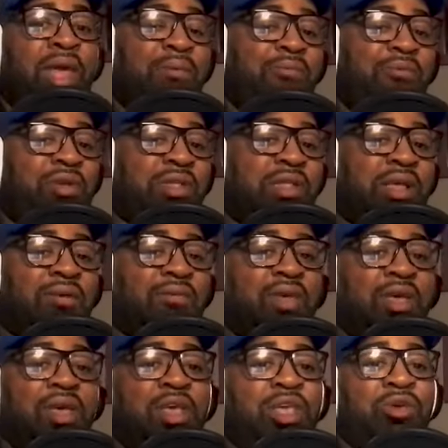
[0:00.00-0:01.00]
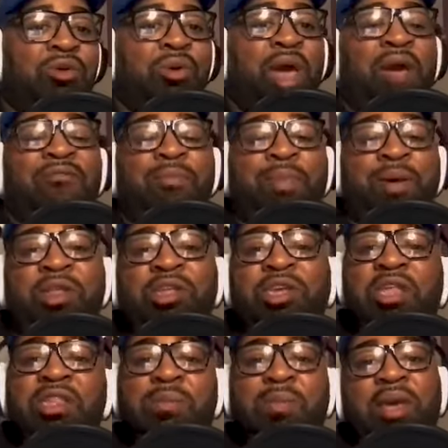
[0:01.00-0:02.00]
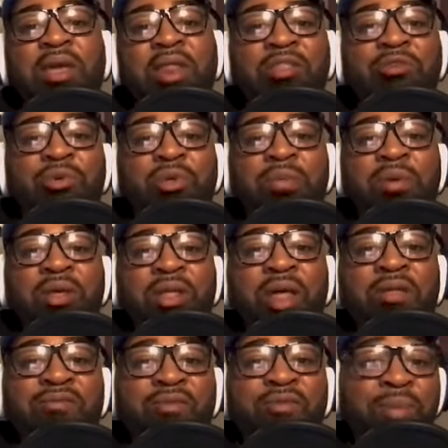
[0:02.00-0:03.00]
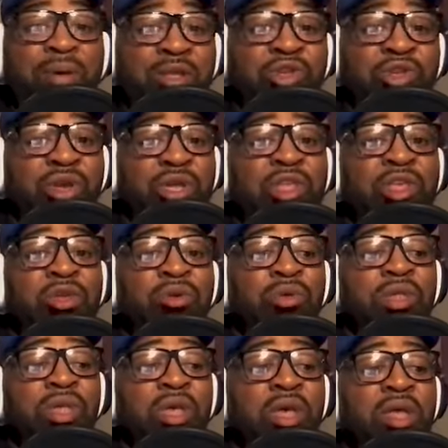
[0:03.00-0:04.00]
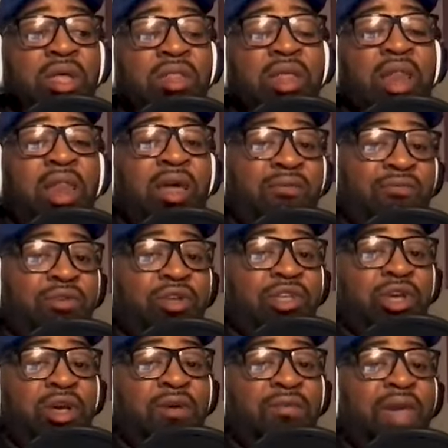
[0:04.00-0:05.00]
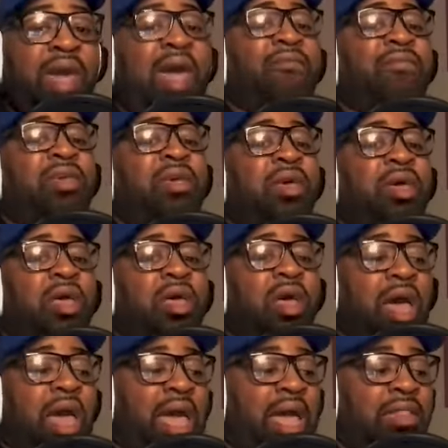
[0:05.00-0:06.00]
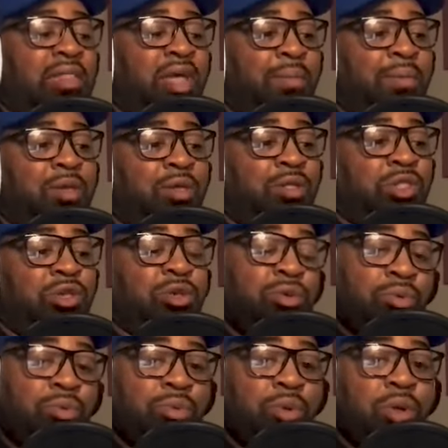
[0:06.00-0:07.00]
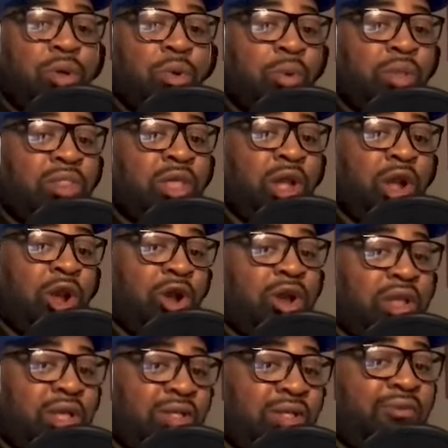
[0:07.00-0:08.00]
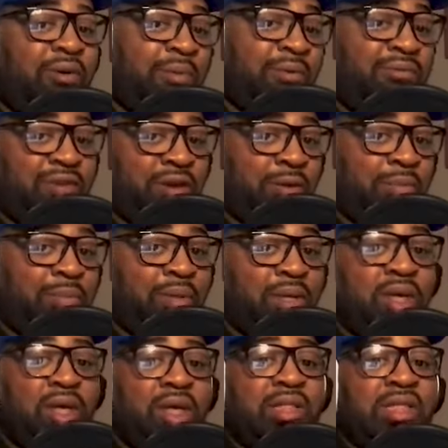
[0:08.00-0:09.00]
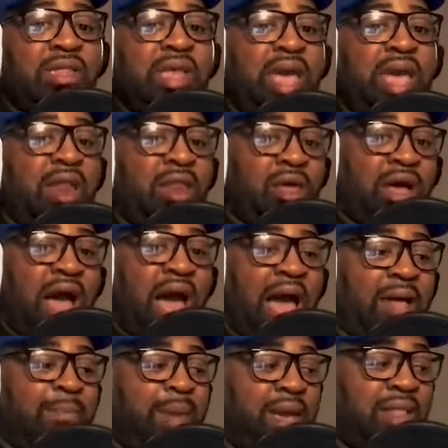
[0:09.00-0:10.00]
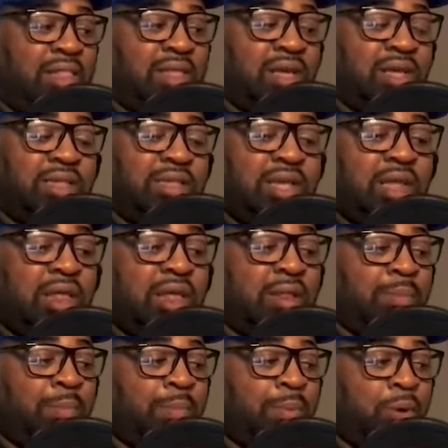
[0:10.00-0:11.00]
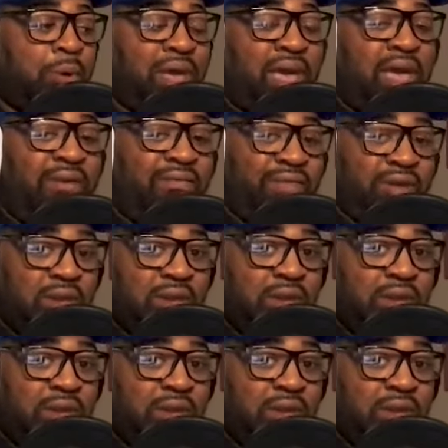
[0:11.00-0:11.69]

yourself, you'll have a better chance of making that $20 million film, because you can use the leverage of having a W-2 with the earnings from a film to say, hey, look, I made this and it broke even,